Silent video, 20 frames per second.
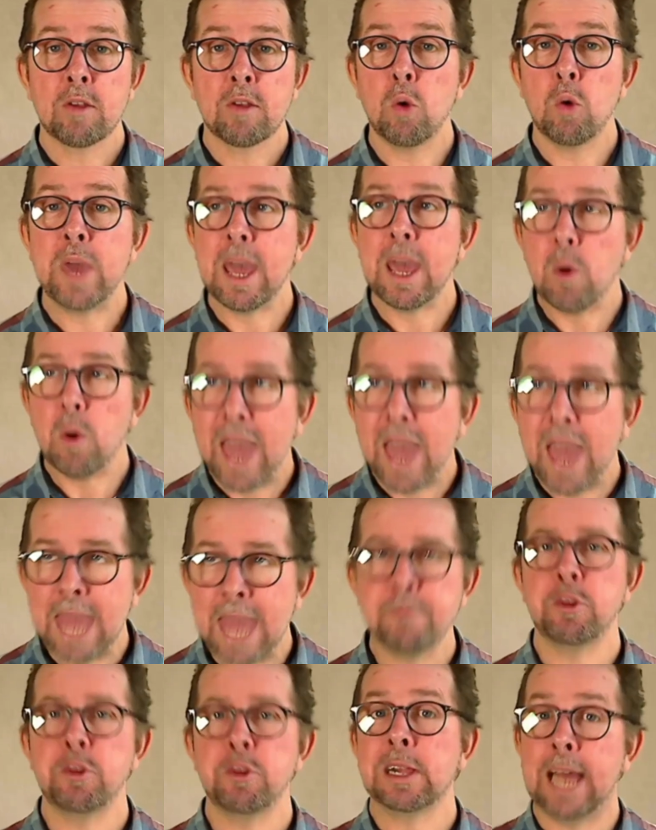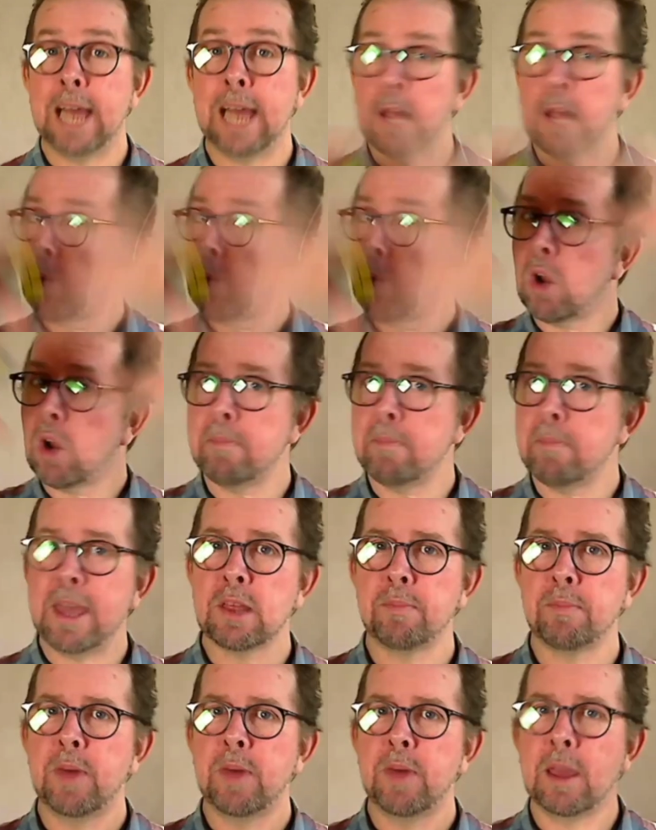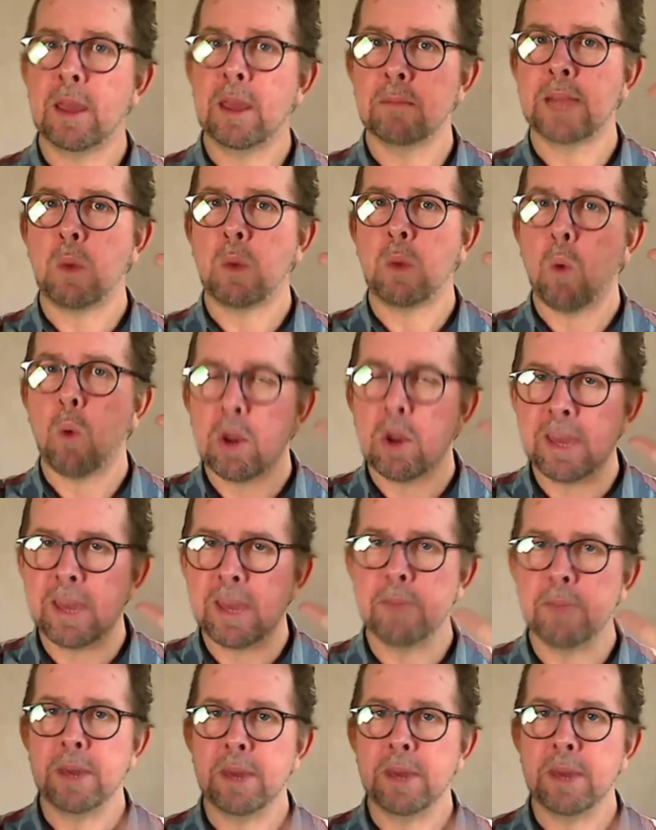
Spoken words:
we aim for the clouds. We want to make something, like we want to make a big